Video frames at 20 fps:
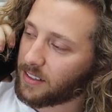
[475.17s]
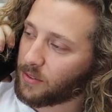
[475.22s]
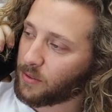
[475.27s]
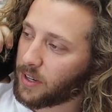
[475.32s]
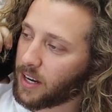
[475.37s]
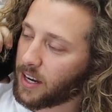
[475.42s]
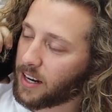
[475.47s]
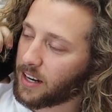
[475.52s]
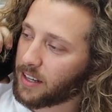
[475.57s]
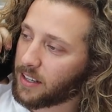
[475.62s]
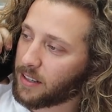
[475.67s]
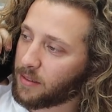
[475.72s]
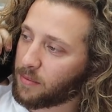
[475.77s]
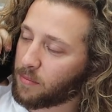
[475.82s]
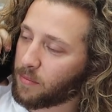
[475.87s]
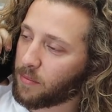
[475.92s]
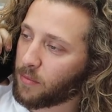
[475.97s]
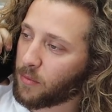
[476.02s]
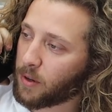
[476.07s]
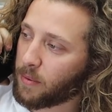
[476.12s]
We
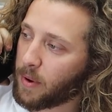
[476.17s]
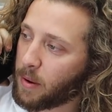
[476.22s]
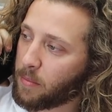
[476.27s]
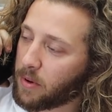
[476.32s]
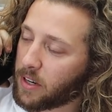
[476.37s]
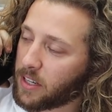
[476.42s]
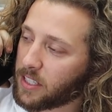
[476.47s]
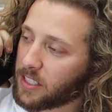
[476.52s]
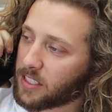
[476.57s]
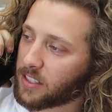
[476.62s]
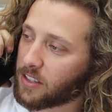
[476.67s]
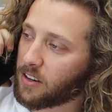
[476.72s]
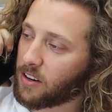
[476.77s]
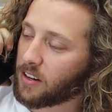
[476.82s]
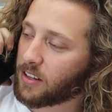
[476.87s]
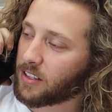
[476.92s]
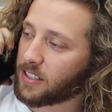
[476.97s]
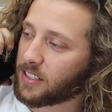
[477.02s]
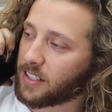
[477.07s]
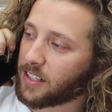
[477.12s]
got one of my buddy's
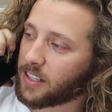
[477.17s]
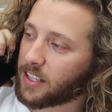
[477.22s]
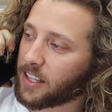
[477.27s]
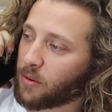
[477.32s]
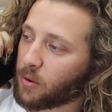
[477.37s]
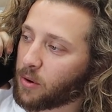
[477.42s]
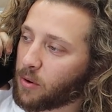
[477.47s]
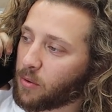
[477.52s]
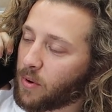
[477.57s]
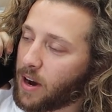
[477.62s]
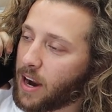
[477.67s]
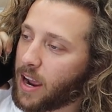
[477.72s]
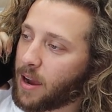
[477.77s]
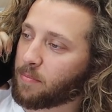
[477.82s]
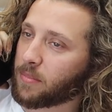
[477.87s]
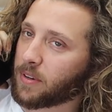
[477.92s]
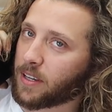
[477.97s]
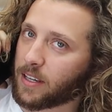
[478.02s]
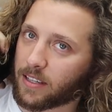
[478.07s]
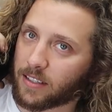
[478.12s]
cars here that we're
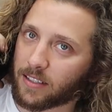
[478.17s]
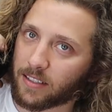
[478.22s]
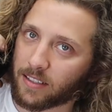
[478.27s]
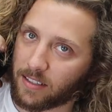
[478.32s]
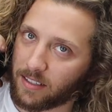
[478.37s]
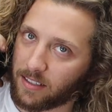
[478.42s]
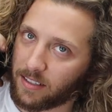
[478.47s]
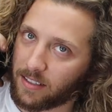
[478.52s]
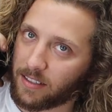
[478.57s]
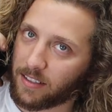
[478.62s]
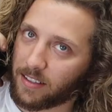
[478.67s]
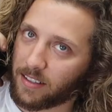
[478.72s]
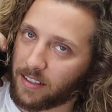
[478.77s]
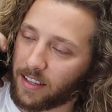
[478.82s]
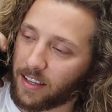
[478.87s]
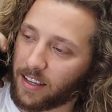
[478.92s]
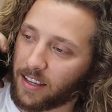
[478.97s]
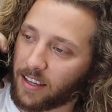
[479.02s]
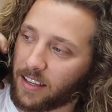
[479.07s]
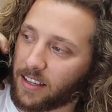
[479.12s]
wrapping,
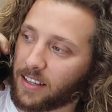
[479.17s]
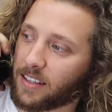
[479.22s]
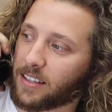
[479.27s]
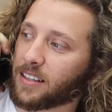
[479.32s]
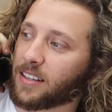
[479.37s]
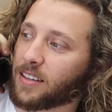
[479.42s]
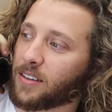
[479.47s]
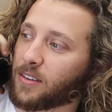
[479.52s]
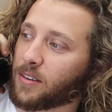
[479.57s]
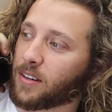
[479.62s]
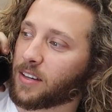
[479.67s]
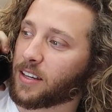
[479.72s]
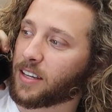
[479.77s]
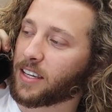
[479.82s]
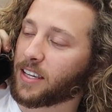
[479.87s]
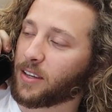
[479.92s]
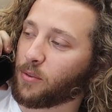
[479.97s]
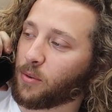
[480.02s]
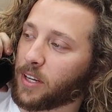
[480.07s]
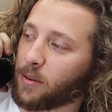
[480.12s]
and
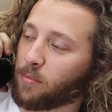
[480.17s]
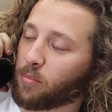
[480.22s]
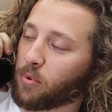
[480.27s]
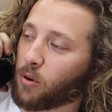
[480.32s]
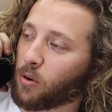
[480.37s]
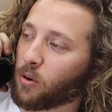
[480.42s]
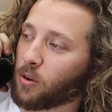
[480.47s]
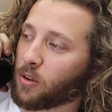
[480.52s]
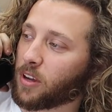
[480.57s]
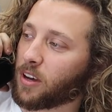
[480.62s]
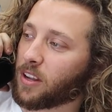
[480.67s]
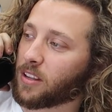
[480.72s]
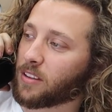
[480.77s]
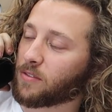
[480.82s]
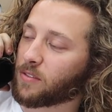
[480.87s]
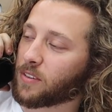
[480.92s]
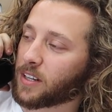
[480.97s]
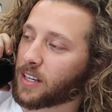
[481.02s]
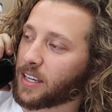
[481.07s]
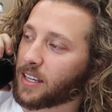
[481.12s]
we pulled all
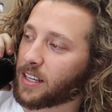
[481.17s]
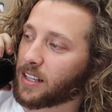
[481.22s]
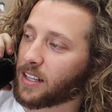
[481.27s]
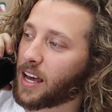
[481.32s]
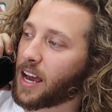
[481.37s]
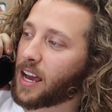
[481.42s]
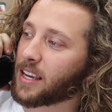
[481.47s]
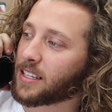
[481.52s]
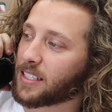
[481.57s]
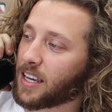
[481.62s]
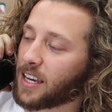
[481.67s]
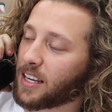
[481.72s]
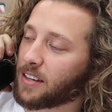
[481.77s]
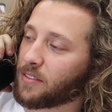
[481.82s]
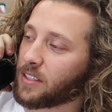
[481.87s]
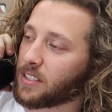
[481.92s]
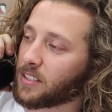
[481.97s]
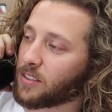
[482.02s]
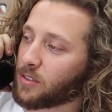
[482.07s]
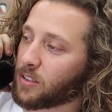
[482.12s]
the freaking glass out
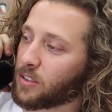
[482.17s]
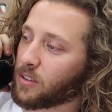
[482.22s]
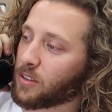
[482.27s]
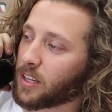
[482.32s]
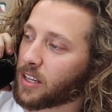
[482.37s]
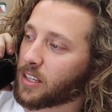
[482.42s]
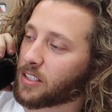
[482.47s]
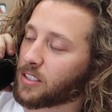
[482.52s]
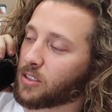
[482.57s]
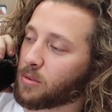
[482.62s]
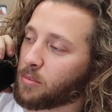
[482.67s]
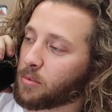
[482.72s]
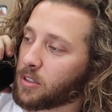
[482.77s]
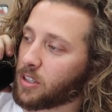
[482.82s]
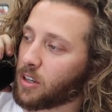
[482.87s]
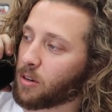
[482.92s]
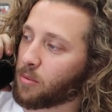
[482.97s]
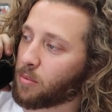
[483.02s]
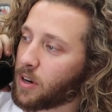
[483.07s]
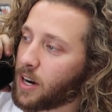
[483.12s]
of it to do like a super
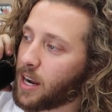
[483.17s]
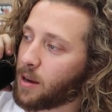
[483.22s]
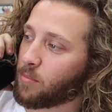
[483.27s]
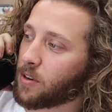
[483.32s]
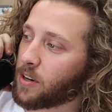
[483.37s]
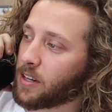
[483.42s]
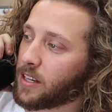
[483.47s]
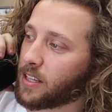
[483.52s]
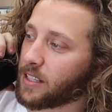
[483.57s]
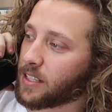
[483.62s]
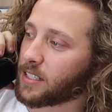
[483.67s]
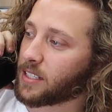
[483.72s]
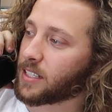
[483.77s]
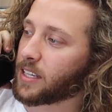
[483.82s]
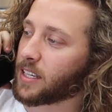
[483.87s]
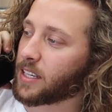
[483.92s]
dope wrap on it, like to